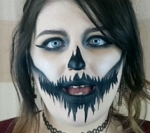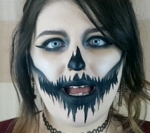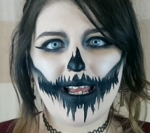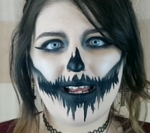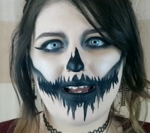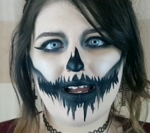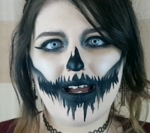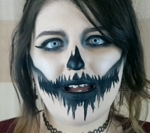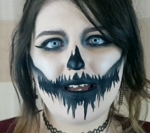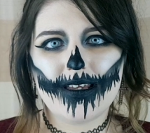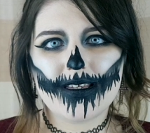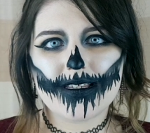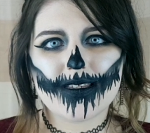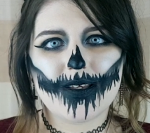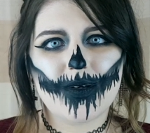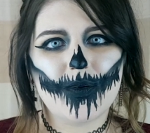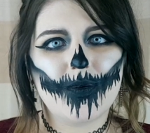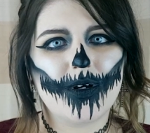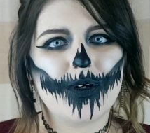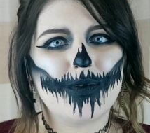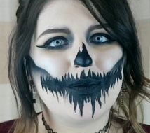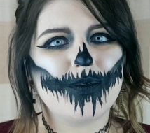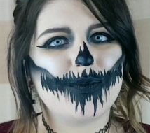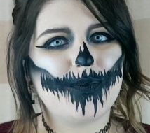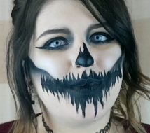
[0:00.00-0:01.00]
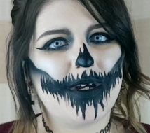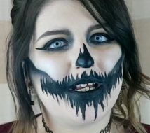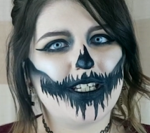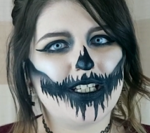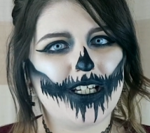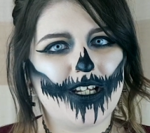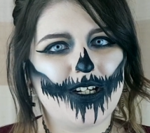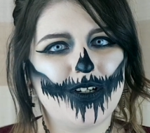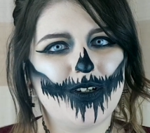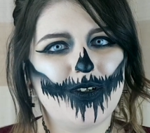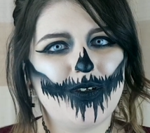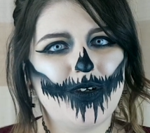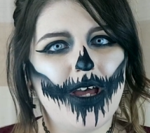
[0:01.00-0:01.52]
Hi guys, welcome to my
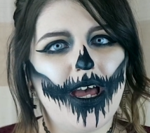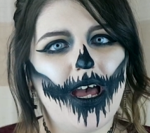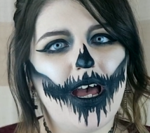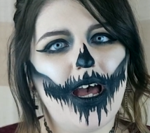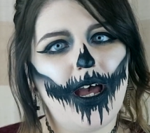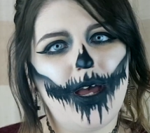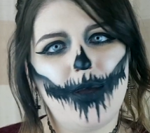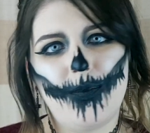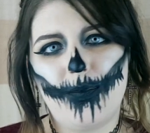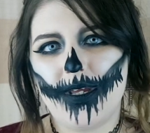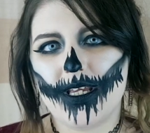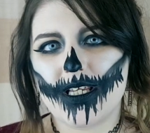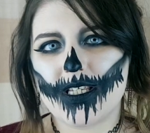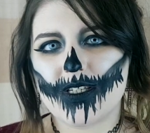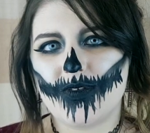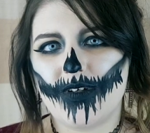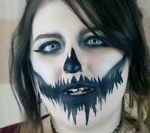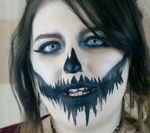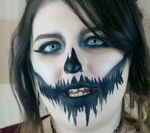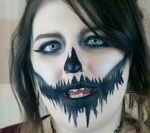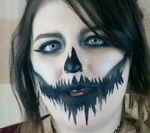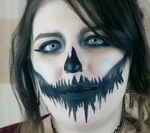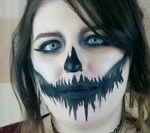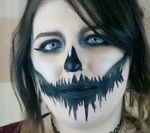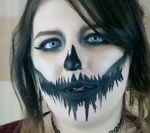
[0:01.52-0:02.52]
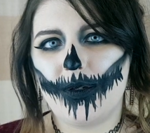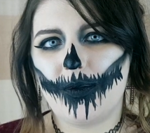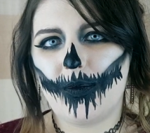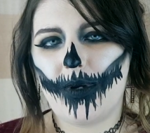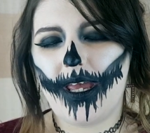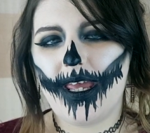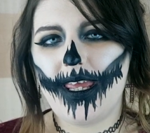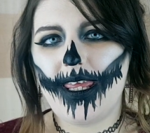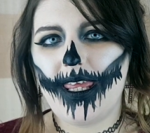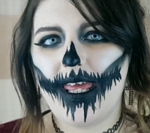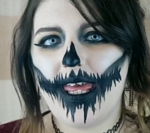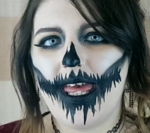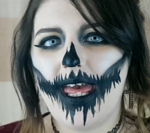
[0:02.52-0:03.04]
channel. I'm
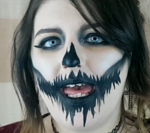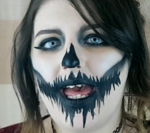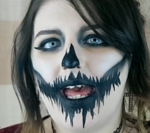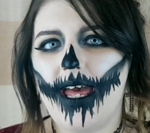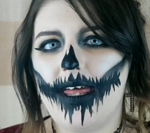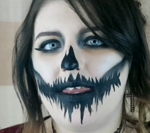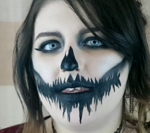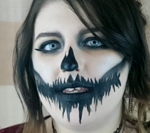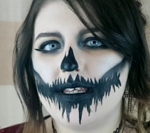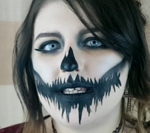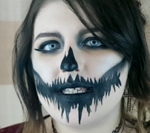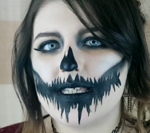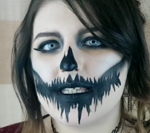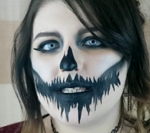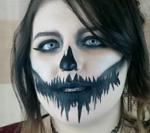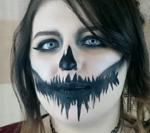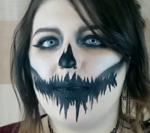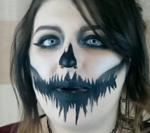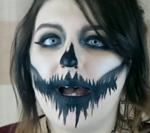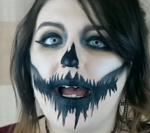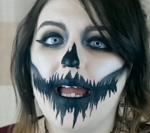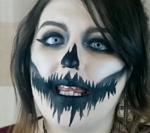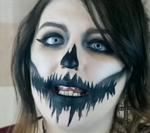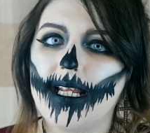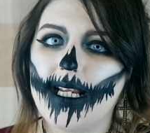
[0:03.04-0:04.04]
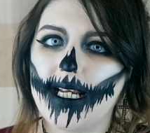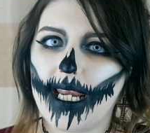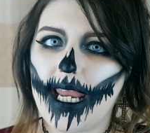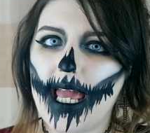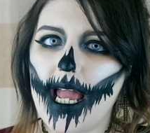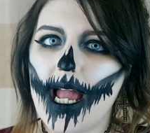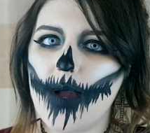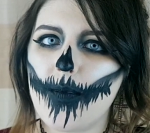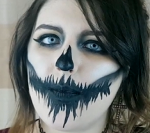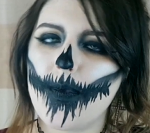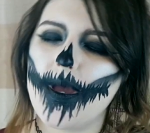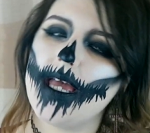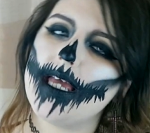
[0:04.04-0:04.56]
PixRayMUA and this is my
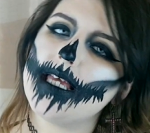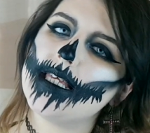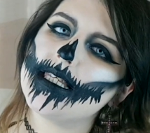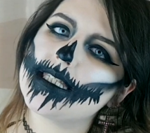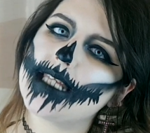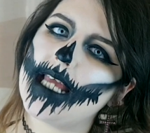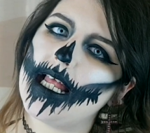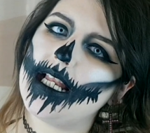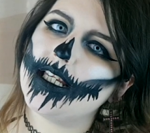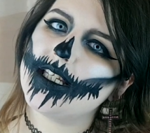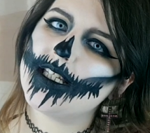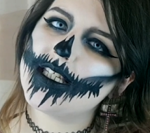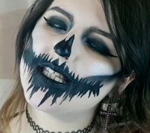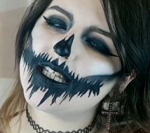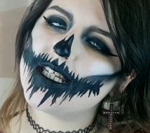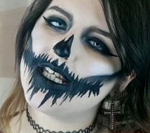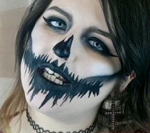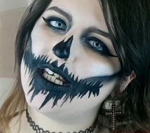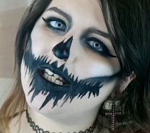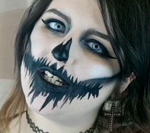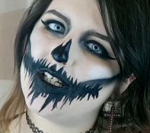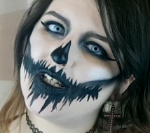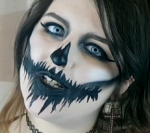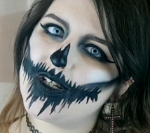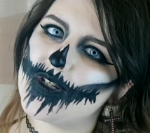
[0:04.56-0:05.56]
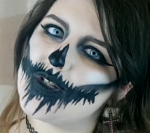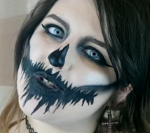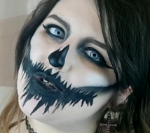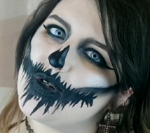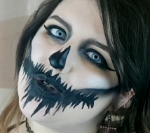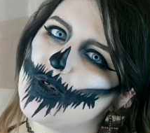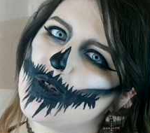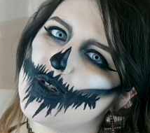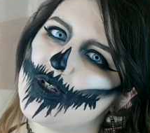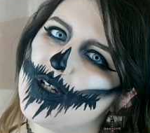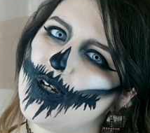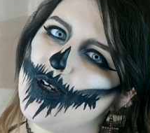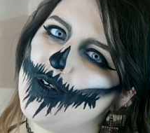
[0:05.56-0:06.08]
glam skeleton
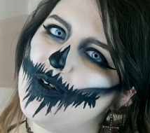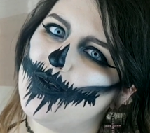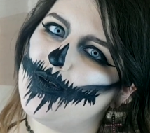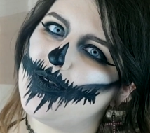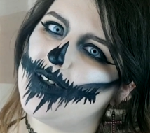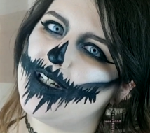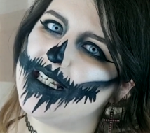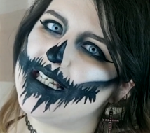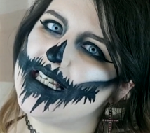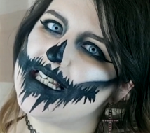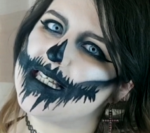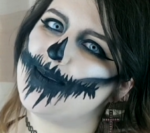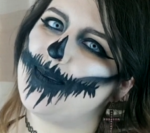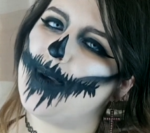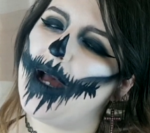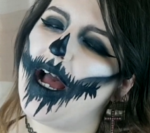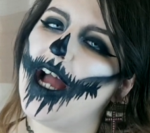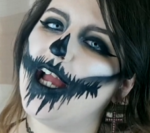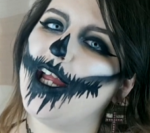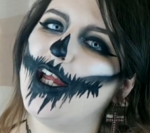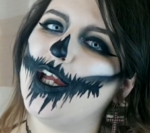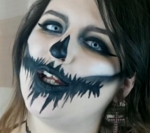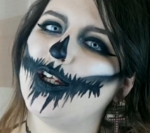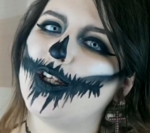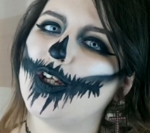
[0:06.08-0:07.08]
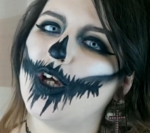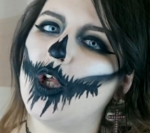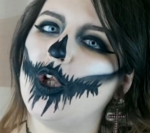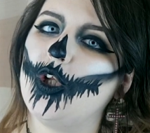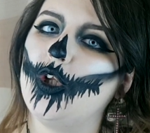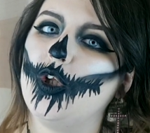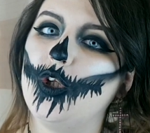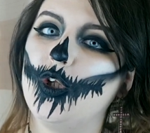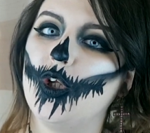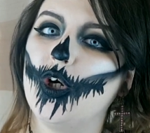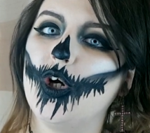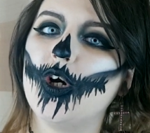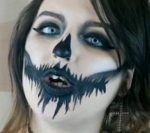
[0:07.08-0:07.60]
sort of inspired
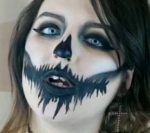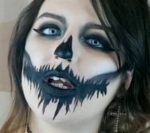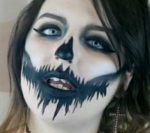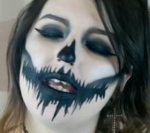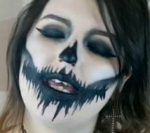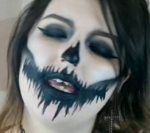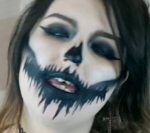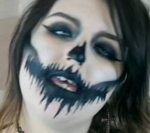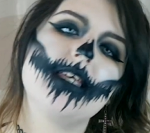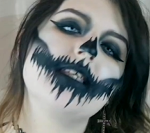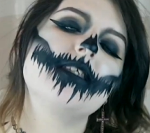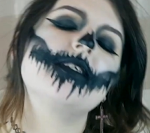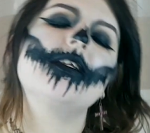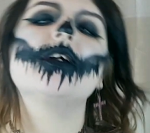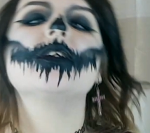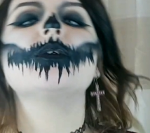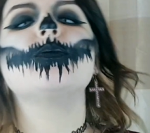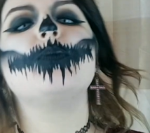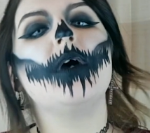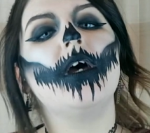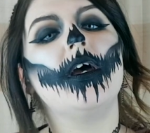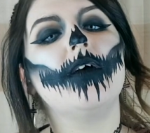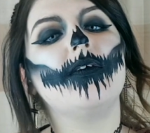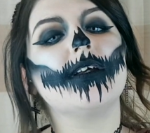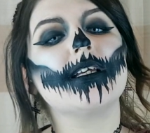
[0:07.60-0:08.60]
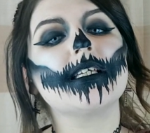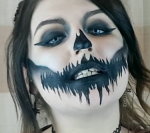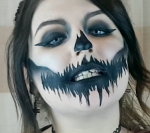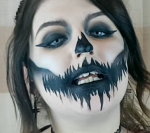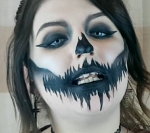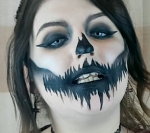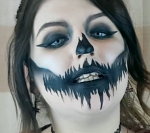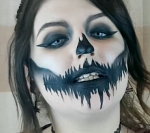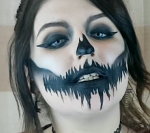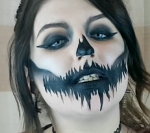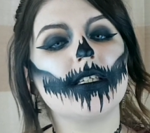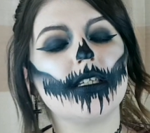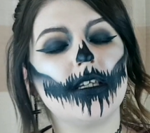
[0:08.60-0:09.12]
look. It's not a perfect
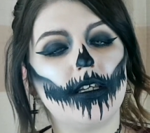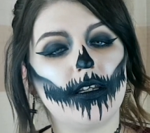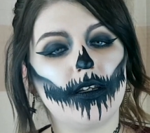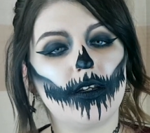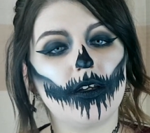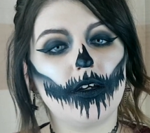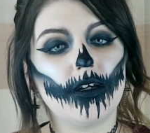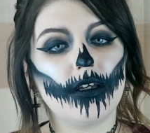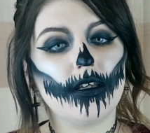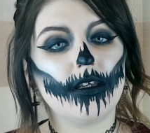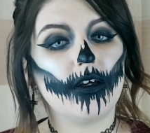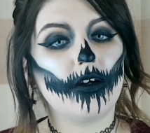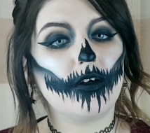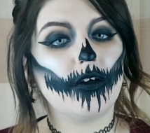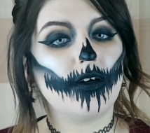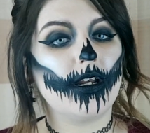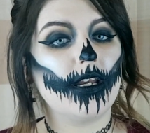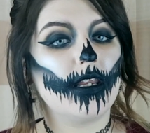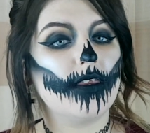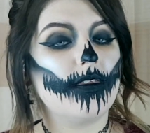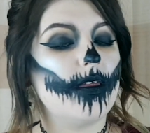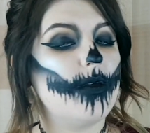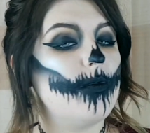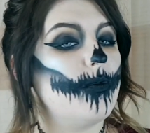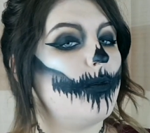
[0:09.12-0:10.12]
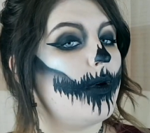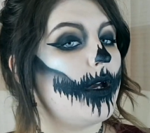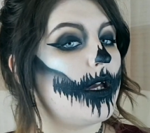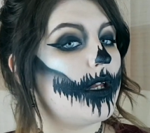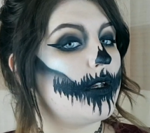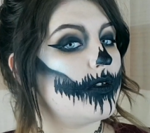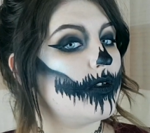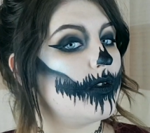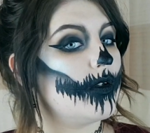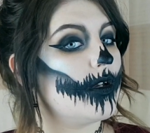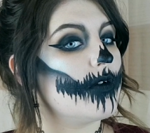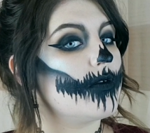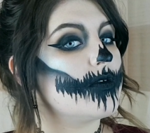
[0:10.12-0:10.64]
skeleton or anything, but
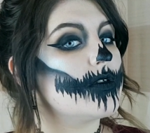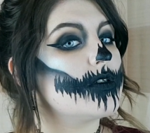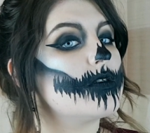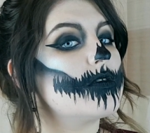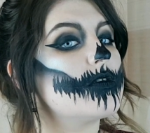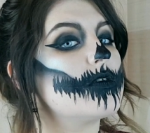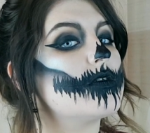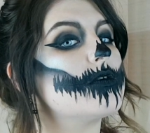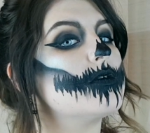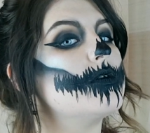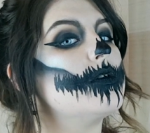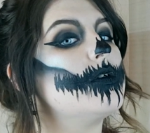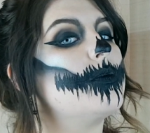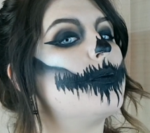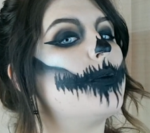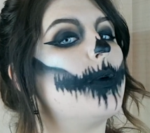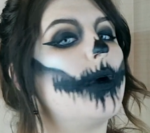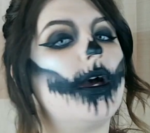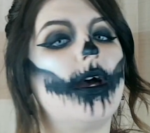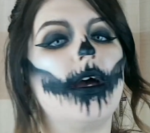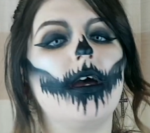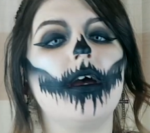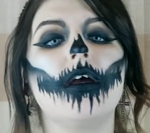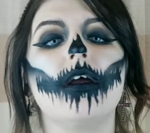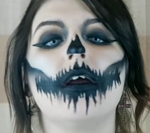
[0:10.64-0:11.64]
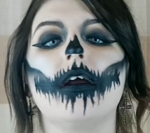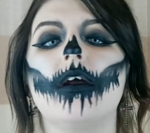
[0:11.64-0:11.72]
I do have a super